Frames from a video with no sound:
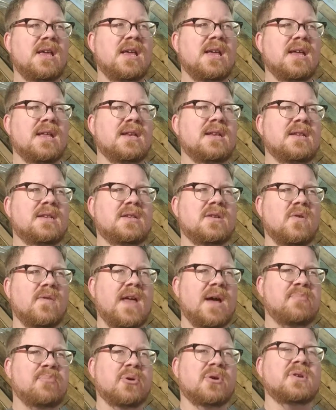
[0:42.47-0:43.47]
And so
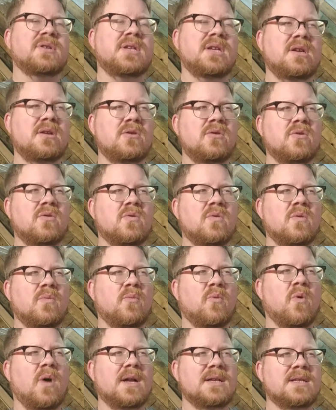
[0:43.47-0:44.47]
that person who
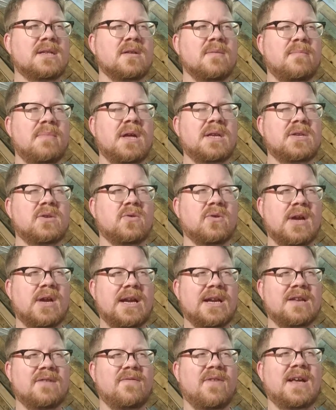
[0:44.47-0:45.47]
wants to mentor
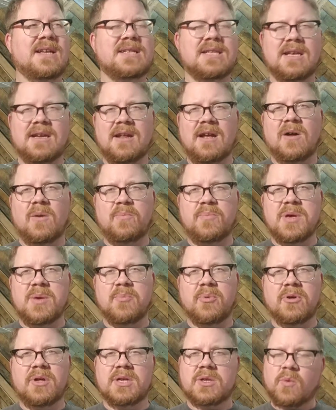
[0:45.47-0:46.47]
and invest and help
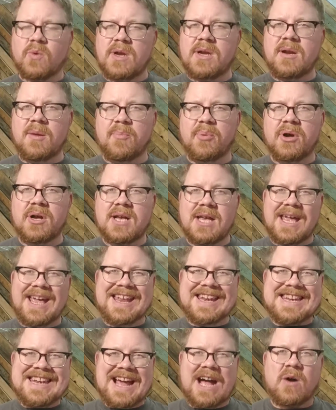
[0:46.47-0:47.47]
people has written a book,
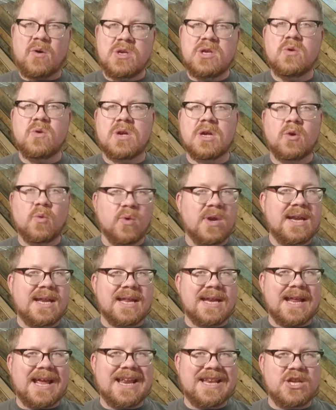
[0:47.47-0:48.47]
and now you can read
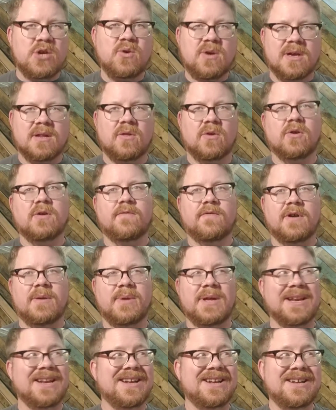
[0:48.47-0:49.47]
it and you can learn
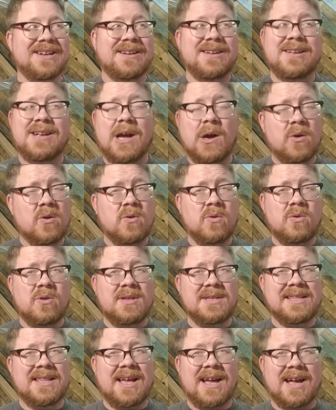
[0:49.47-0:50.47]
from it. How
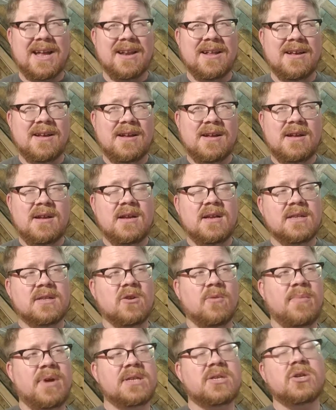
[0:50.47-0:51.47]
cool is that?
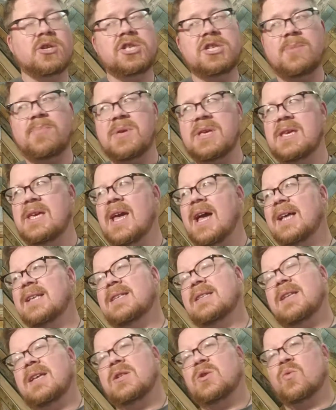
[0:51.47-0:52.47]
So mentorship,
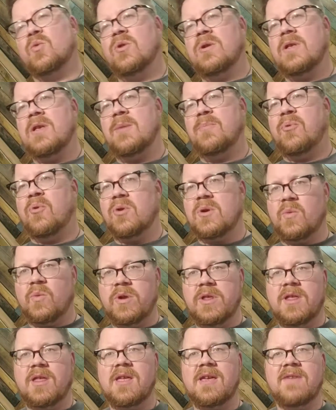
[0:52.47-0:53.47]
yes, it's really important,
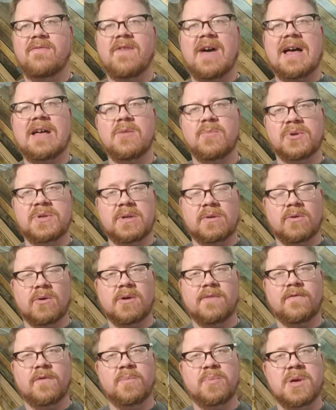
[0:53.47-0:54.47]
really valuable to
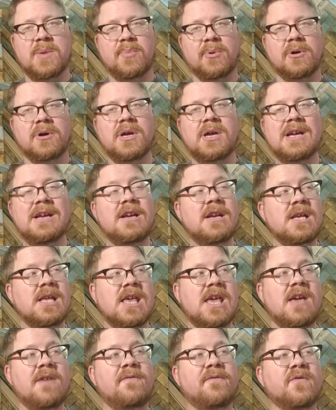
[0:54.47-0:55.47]
learn from people.
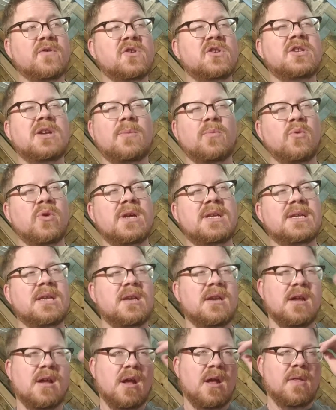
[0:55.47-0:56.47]
If for some
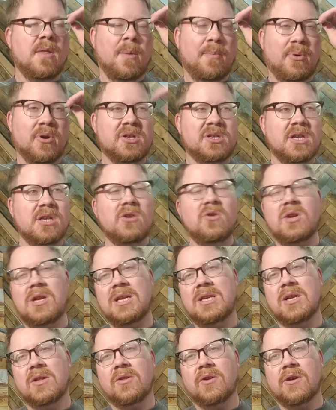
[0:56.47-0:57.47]
reason the person you
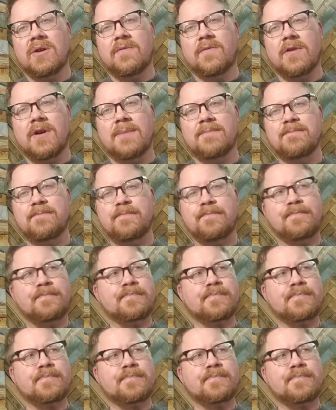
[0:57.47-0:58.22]
need to learn from